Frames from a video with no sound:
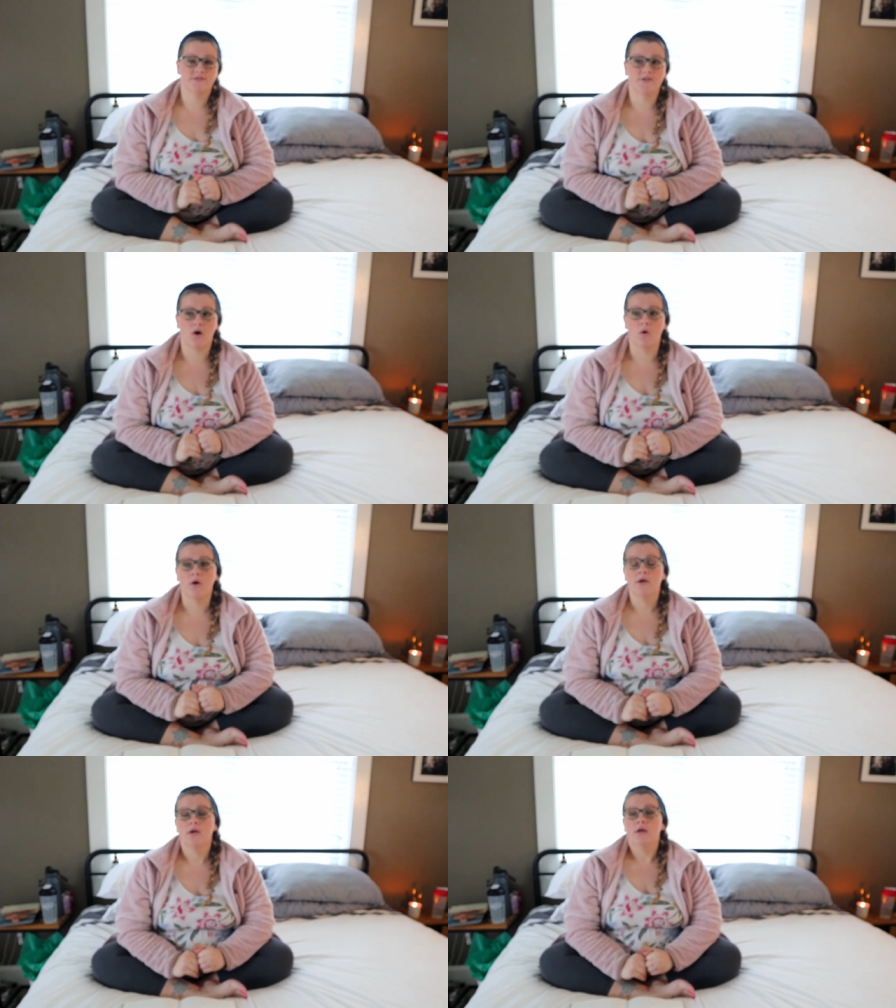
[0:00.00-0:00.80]

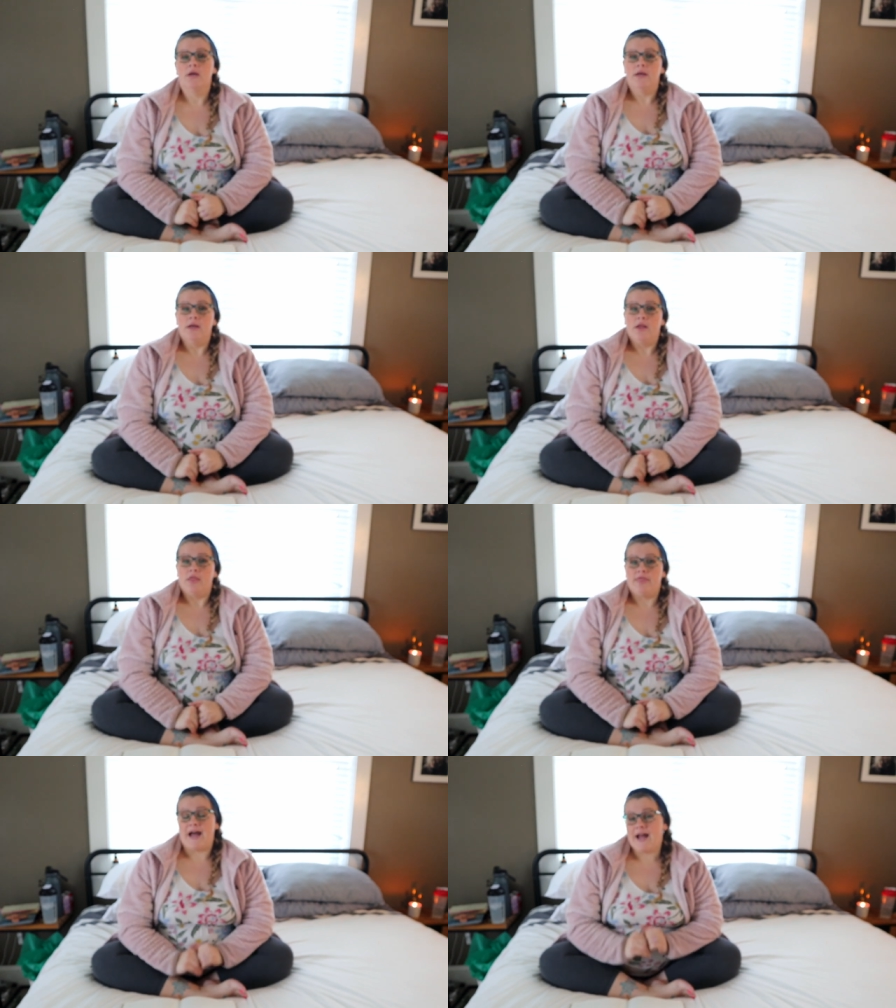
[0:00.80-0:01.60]
So
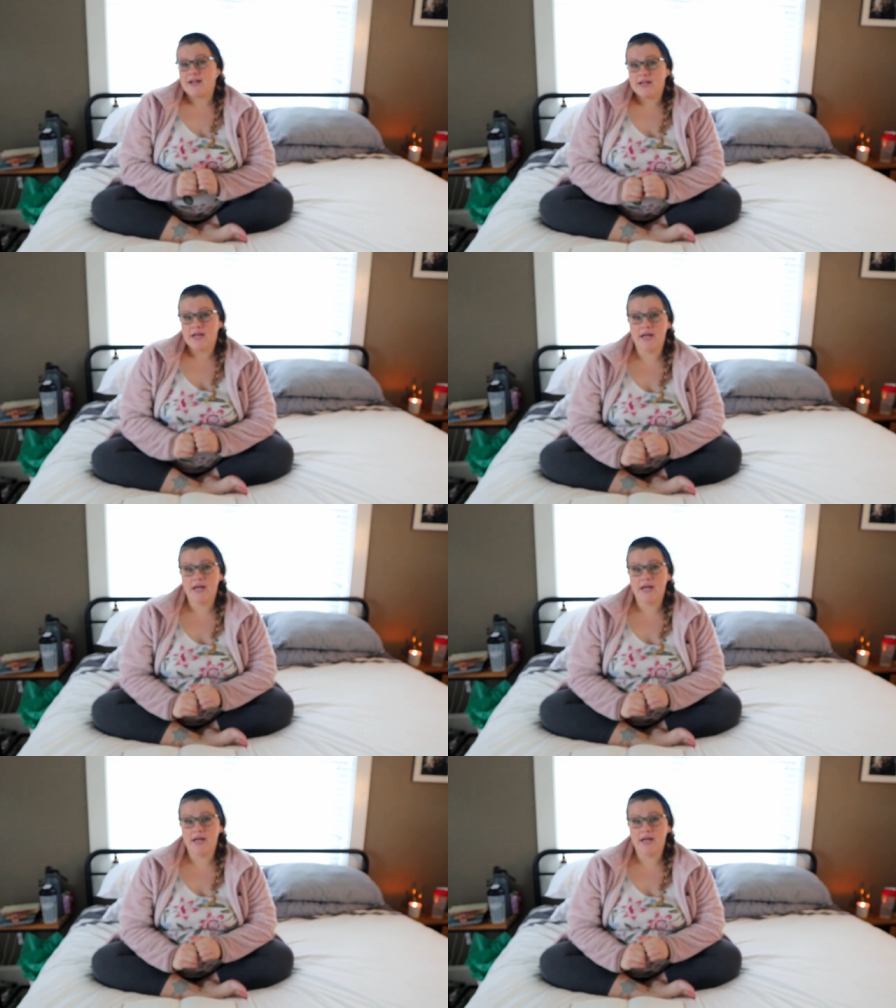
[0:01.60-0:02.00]
that